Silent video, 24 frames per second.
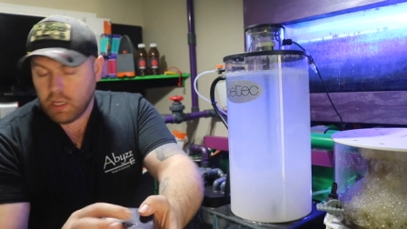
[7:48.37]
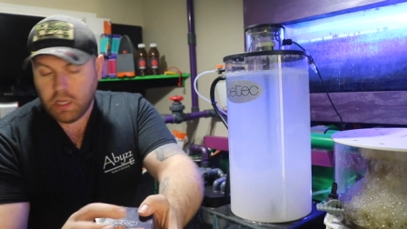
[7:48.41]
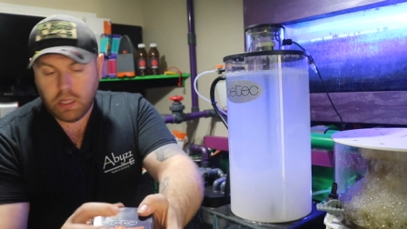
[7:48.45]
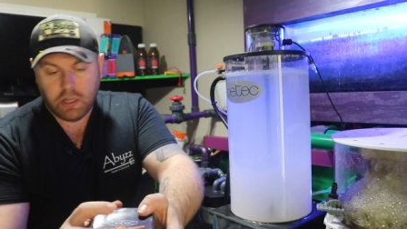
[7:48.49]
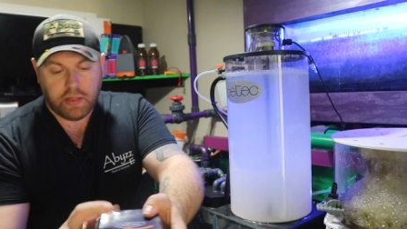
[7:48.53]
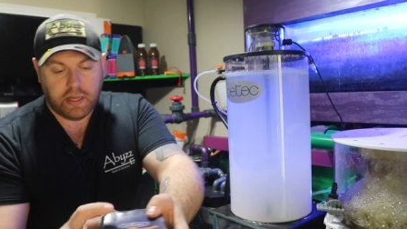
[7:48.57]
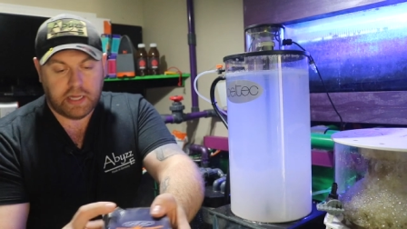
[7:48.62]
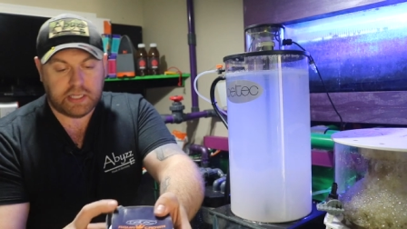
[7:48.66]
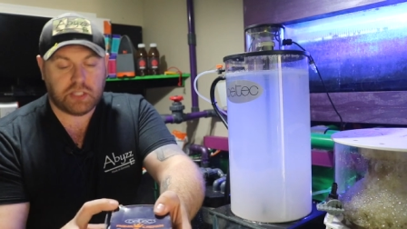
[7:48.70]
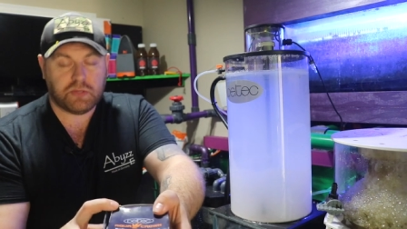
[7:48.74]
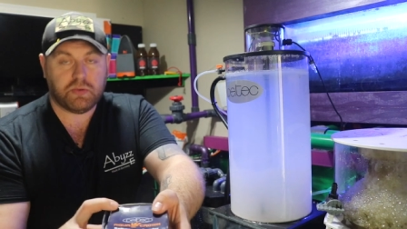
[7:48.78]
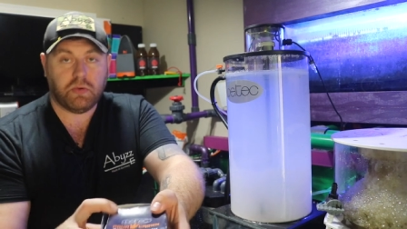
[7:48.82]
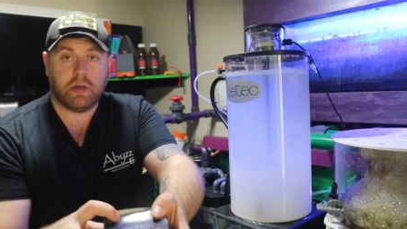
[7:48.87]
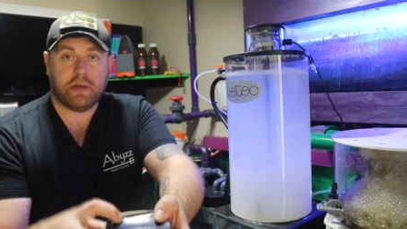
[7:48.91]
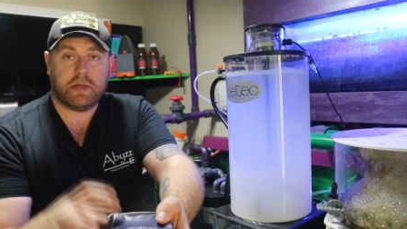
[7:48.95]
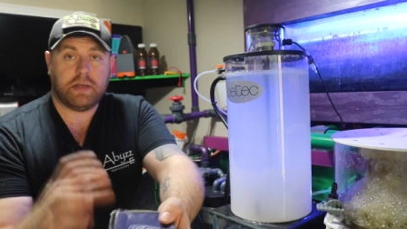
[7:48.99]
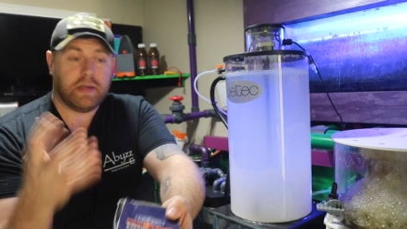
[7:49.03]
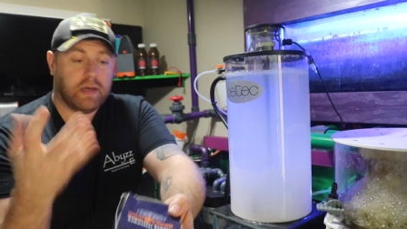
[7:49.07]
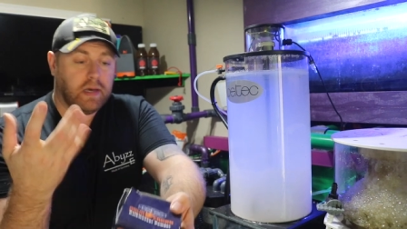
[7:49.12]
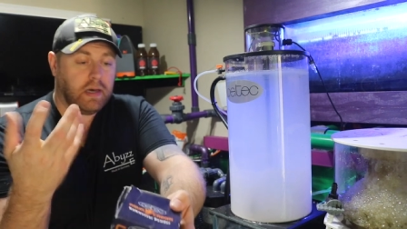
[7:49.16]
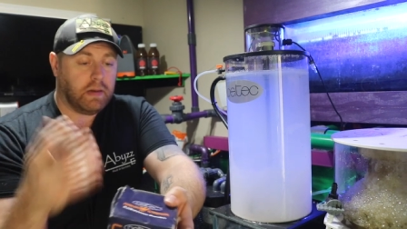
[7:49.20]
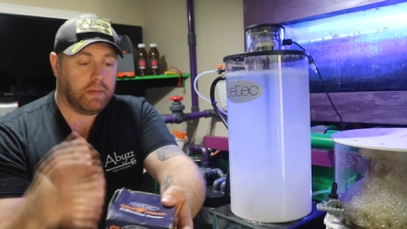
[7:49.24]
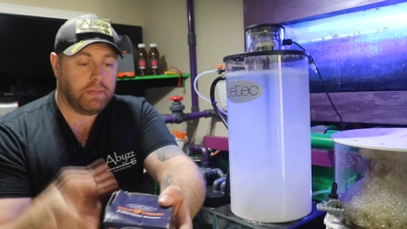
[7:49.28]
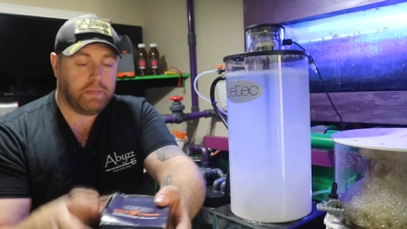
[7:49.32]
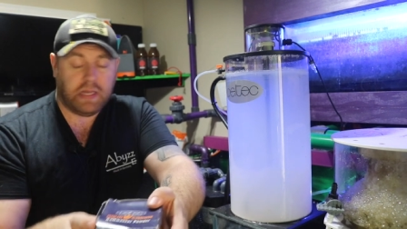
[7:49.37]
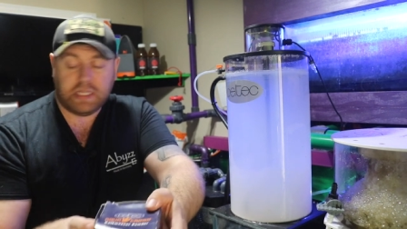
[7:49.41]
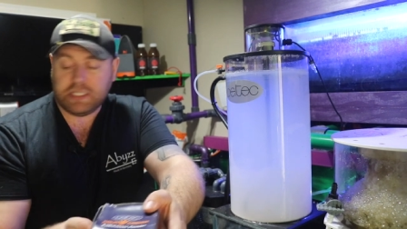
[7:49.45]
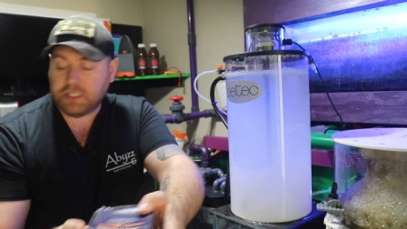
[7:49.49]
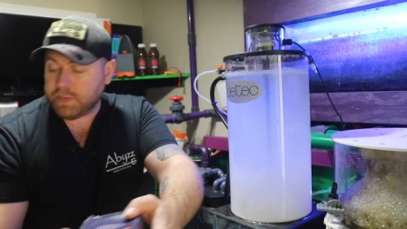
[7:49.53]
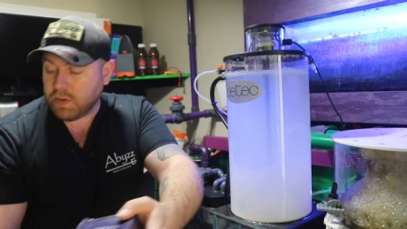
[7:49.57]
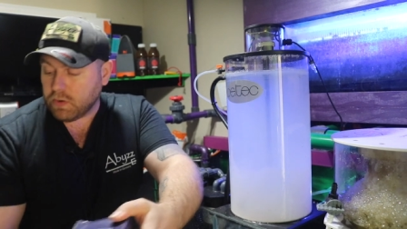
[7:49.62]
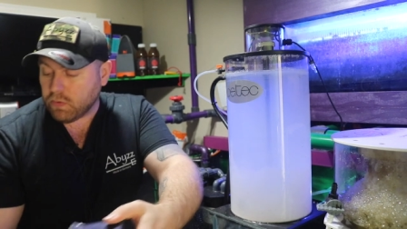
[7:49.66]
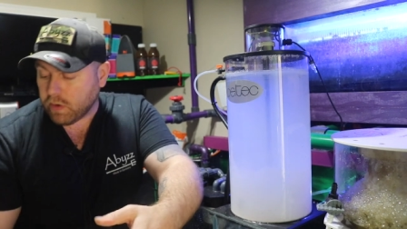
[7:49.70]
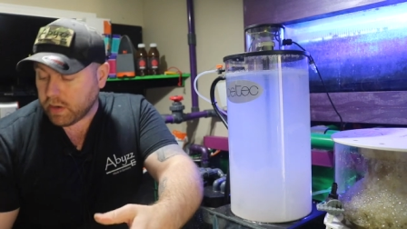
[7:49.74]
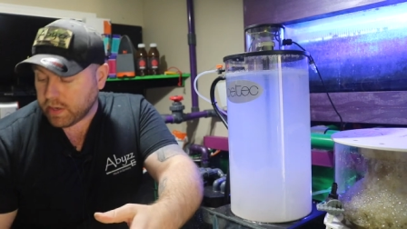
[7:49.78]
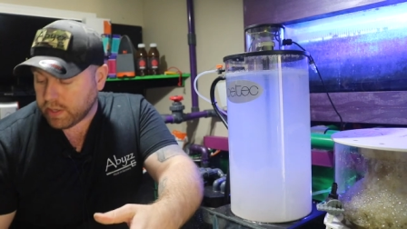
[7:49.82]
That's what uh, it's
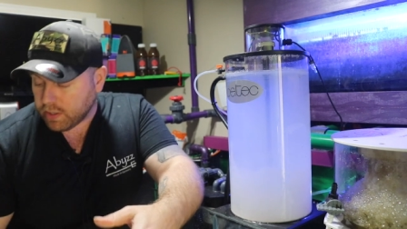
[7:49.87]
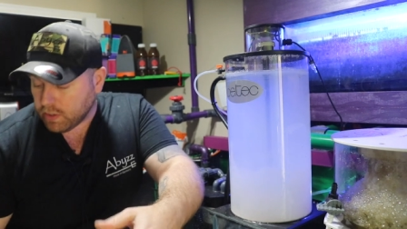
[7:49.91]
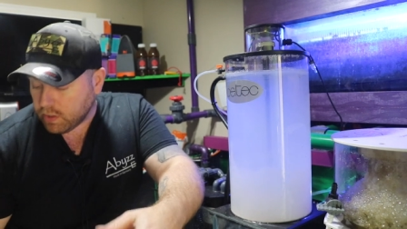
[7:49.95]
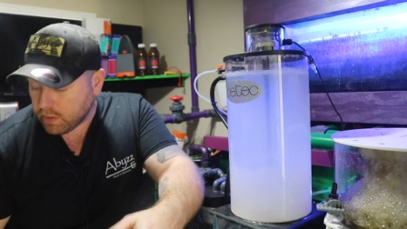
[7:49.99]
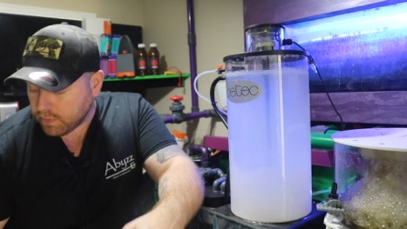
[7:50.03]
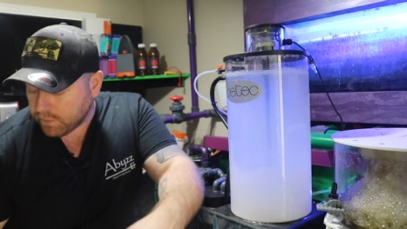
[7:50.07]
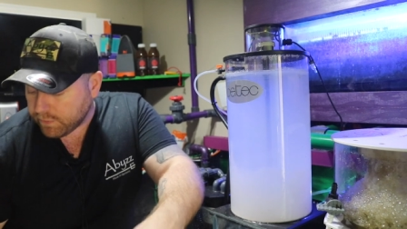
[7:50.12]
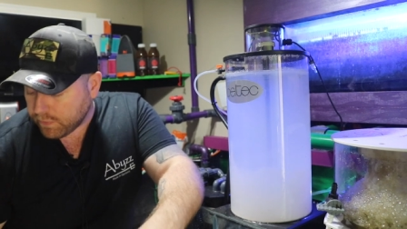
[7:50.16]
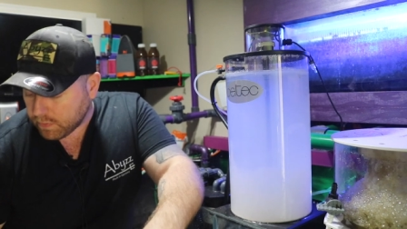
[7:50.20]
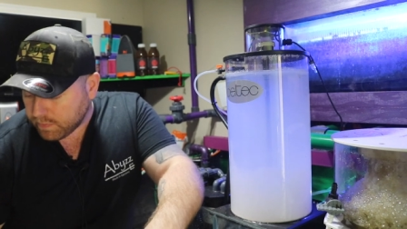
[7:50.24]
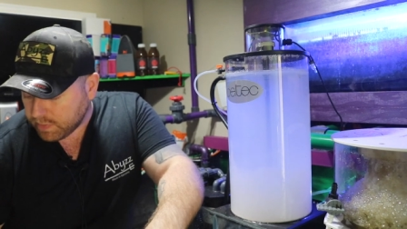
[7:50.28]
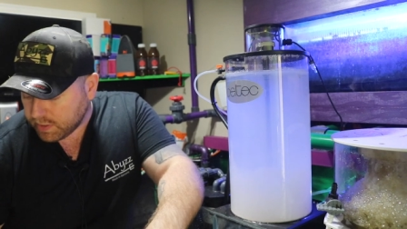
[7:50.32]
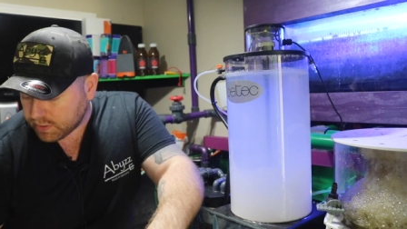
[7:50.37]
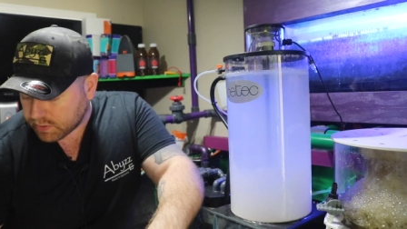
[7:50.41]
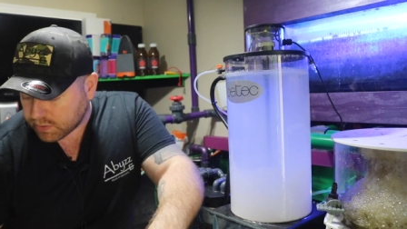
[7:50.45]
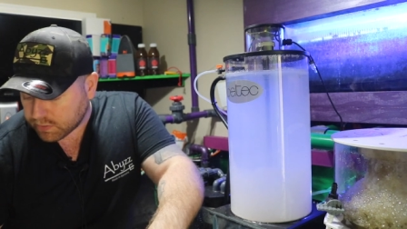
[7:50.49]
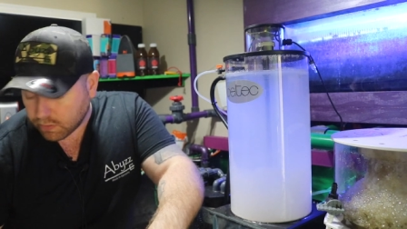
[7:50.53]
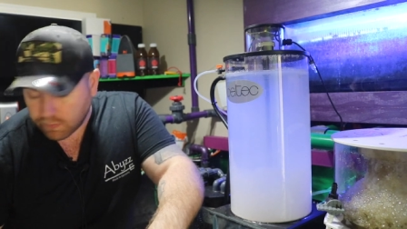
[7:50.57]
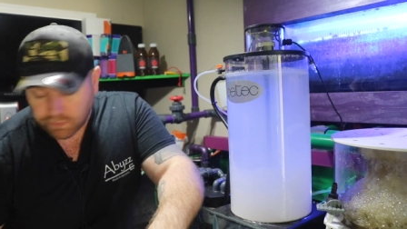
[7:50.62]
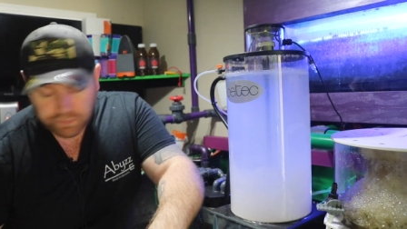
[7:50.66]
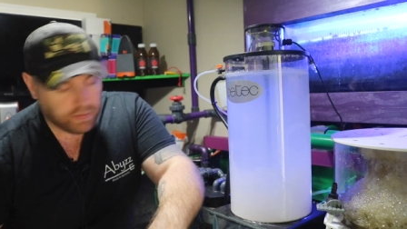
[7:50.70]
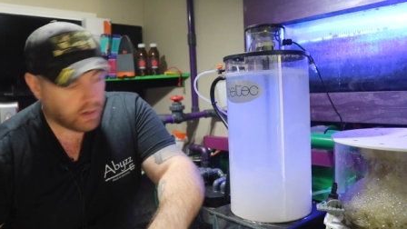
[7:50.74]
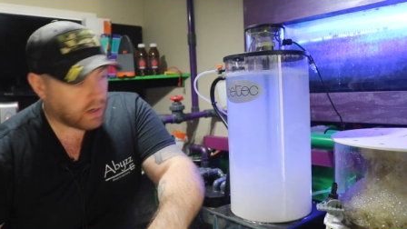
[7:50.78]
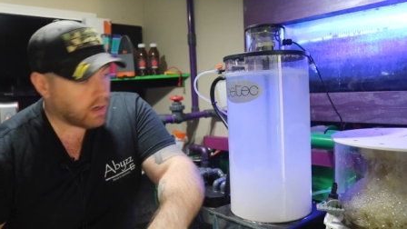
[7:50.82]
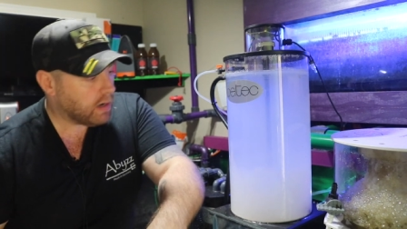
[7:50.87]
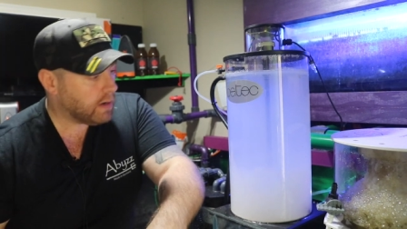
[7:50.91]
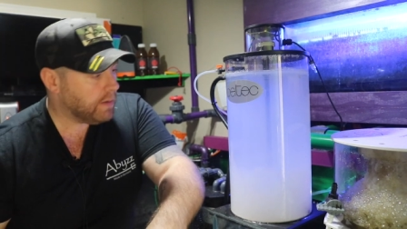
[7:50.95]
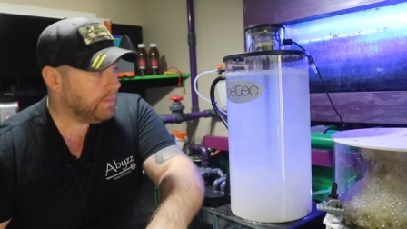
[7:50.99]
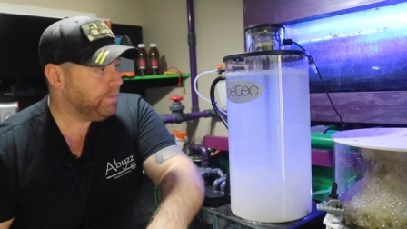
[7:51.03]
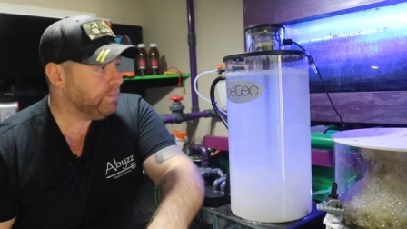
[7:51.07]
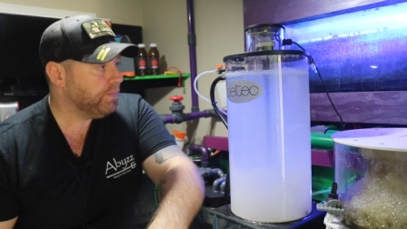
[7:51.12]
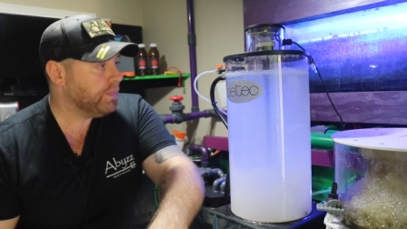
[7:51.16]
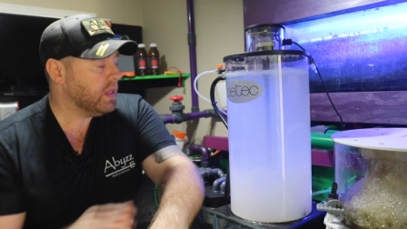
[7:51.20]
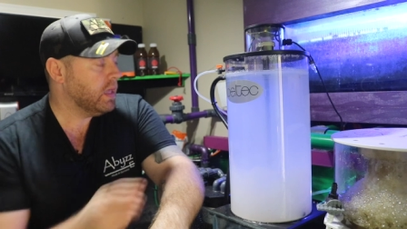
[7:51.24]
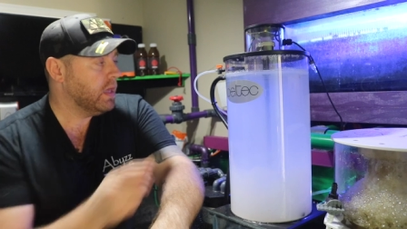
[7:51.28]
been running good for me so far.